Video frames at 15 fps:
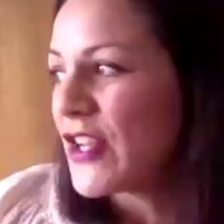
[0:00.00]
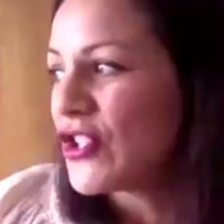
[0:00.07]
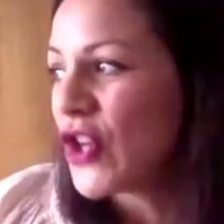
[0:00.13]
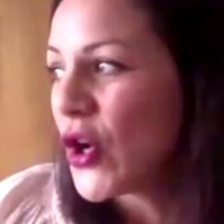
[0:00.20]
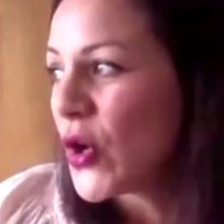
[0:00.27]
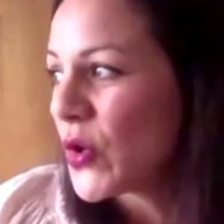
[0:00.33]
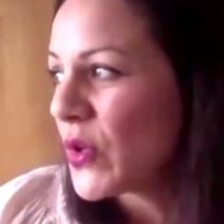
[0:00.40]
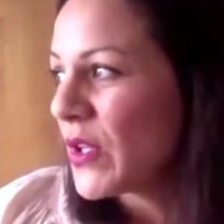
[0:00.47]

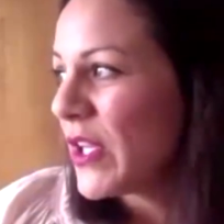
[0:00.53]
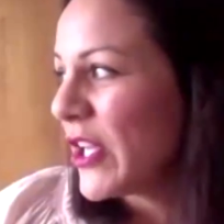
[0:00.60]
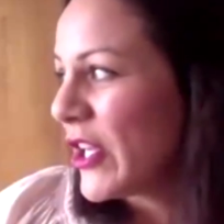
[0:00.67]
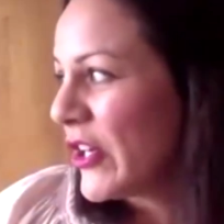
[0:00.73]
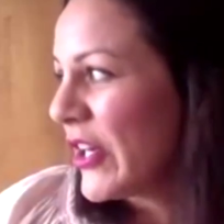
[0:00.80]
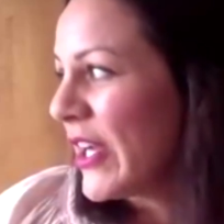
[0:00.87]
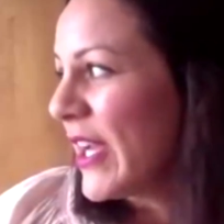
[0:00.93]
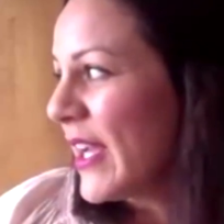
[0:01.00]
totally
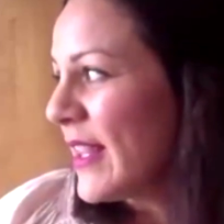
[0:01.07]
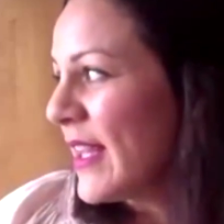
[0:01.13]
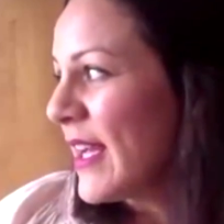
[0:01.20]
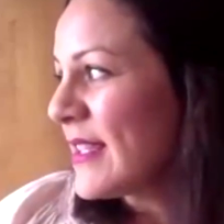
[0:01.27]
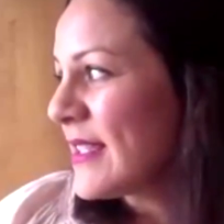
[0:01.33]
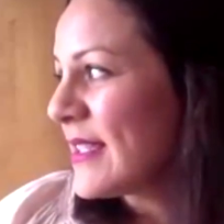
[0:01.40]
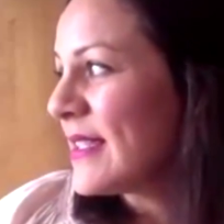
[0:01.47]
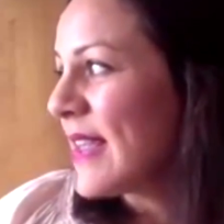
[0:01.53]
agree. And
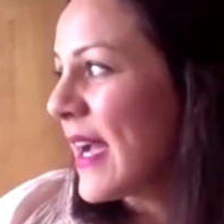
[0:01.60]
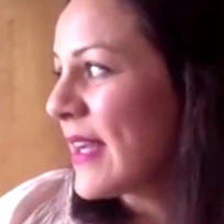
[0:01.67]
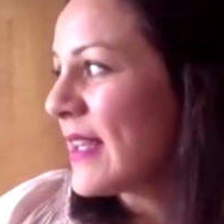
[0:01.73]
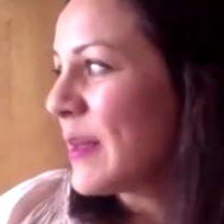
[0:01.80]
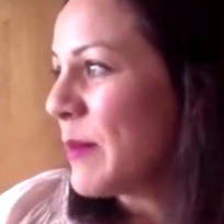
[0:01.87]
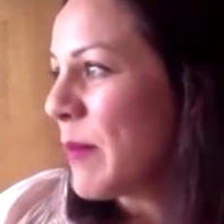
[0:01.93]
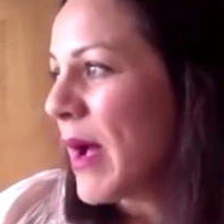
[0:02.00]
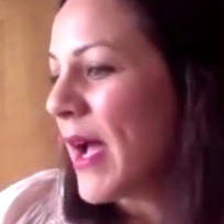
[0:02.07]
that's
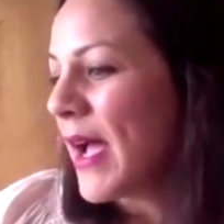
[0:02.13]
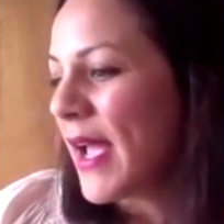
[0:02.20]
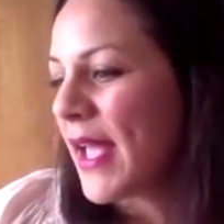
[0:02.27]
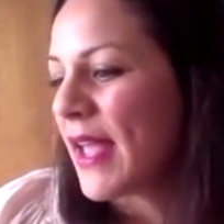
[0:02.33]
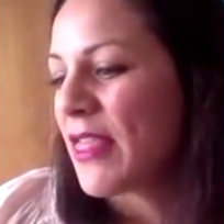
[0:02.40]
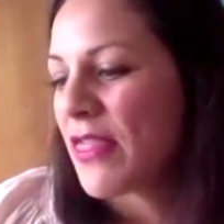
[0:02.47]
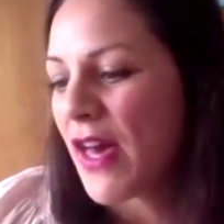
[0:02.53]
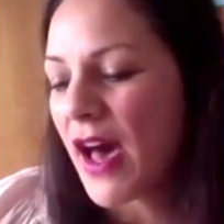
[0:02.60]
exactly
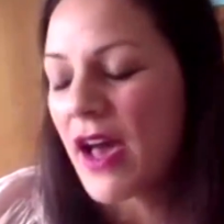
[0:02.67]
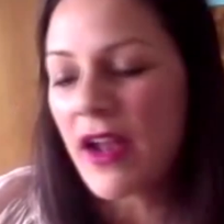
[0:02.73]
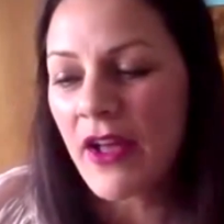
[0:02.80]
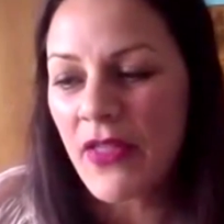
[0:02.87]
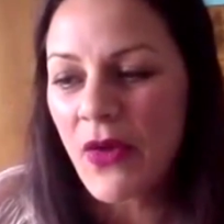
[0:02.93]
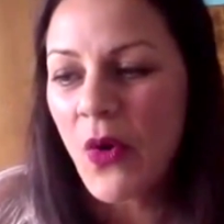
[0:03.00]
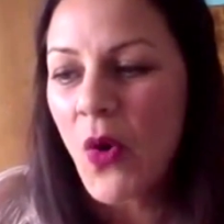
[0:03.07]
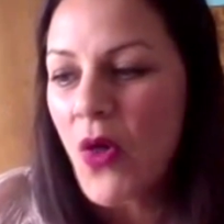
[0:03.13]
my thought
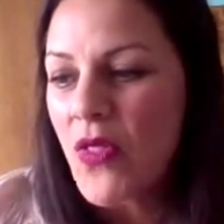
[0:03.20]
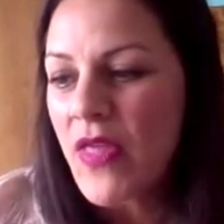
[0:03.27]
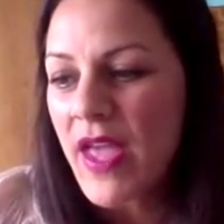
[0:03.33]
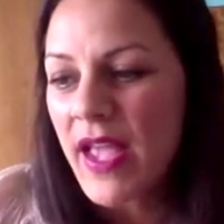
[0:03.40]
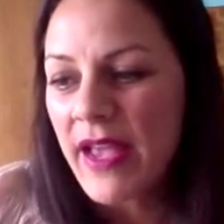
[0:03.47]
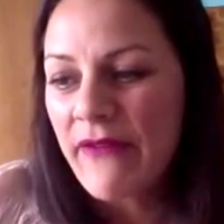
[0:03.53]
on the whole thing.